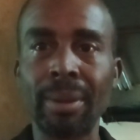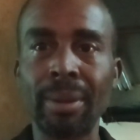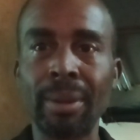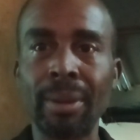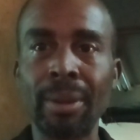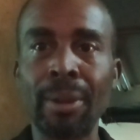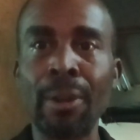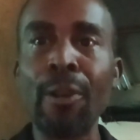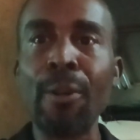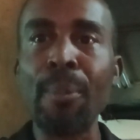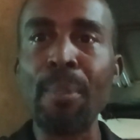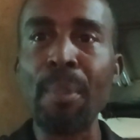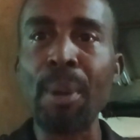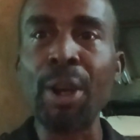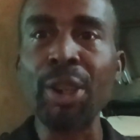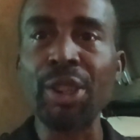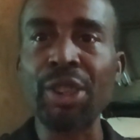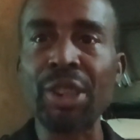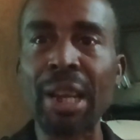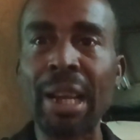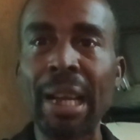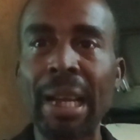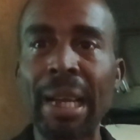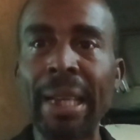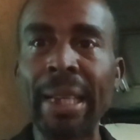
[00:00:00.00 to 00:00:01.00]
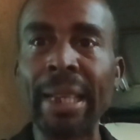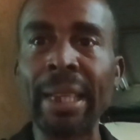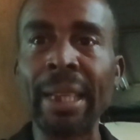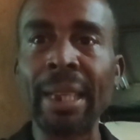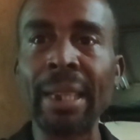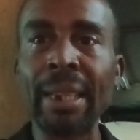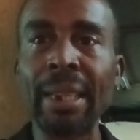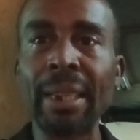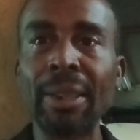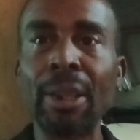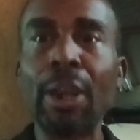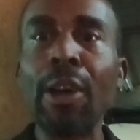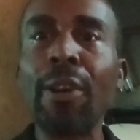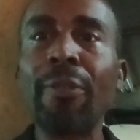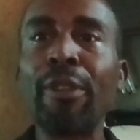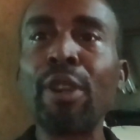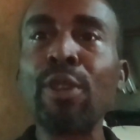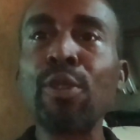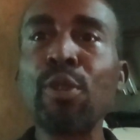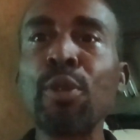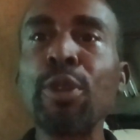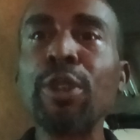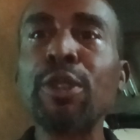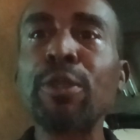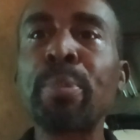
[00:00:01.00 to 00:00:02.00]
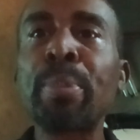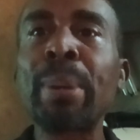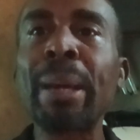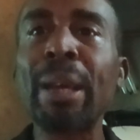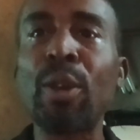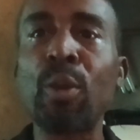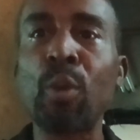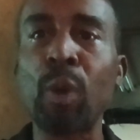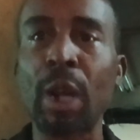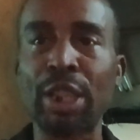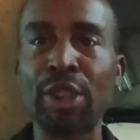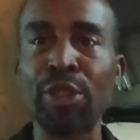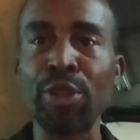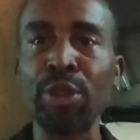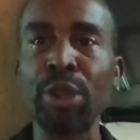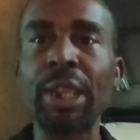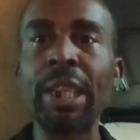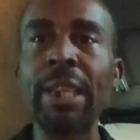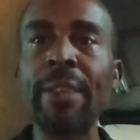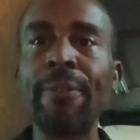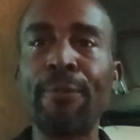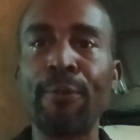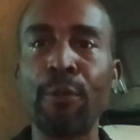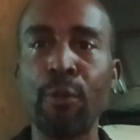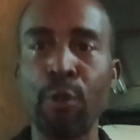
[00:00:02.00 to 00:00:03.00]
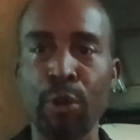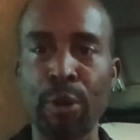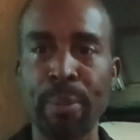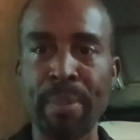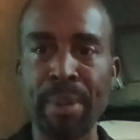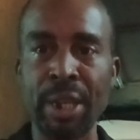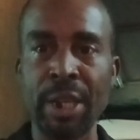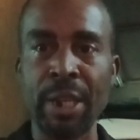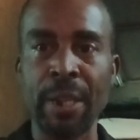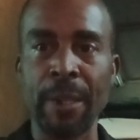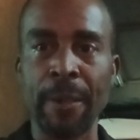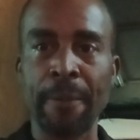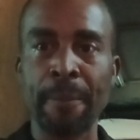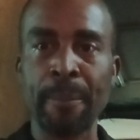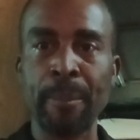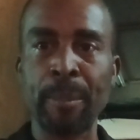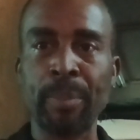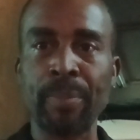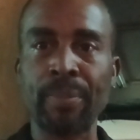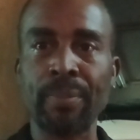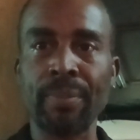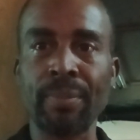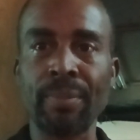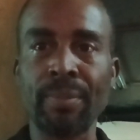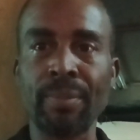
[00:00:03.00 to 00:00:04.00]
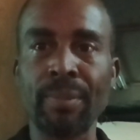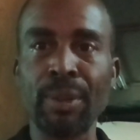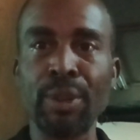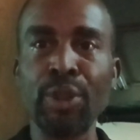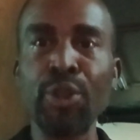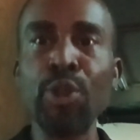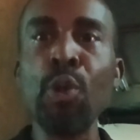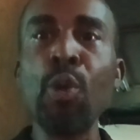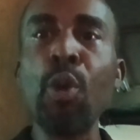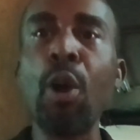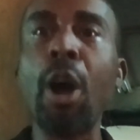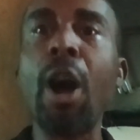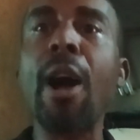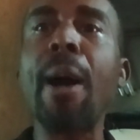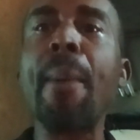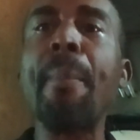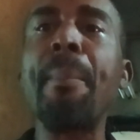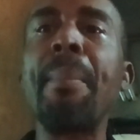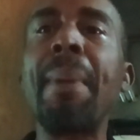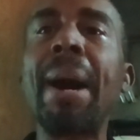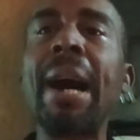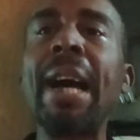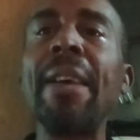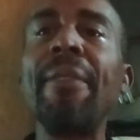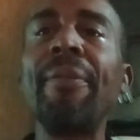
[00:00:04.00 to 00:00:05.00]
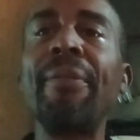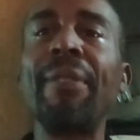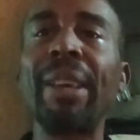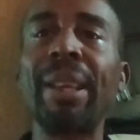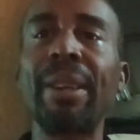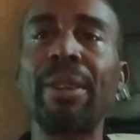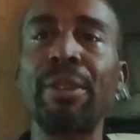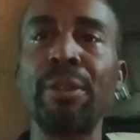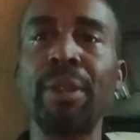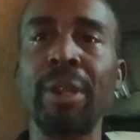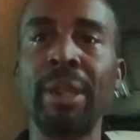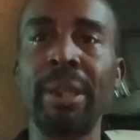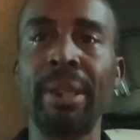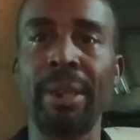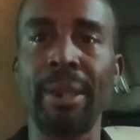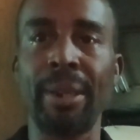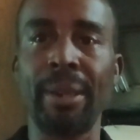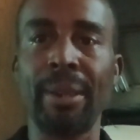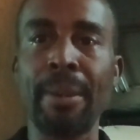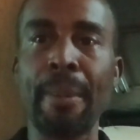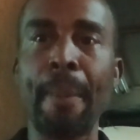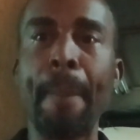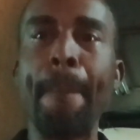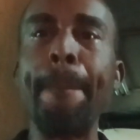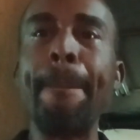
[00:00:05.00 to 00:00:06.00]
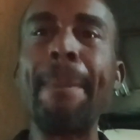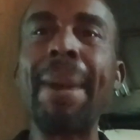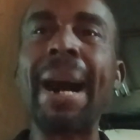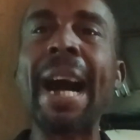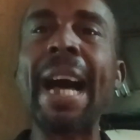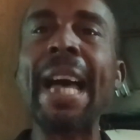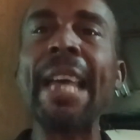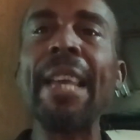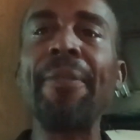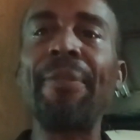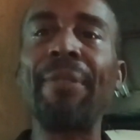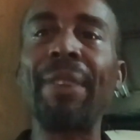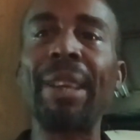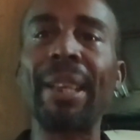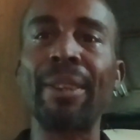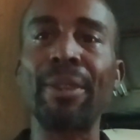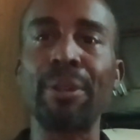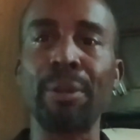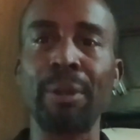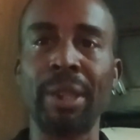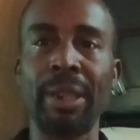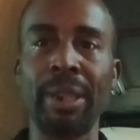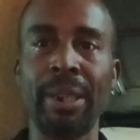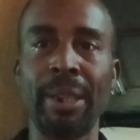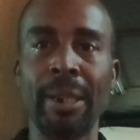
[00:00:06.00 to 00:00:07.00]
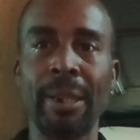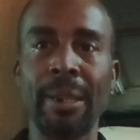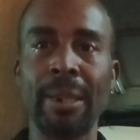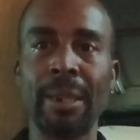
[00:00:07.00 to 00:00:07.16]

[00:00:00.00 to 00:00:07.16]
how much I love and respect what you did for me. You are my veteran. My veteran.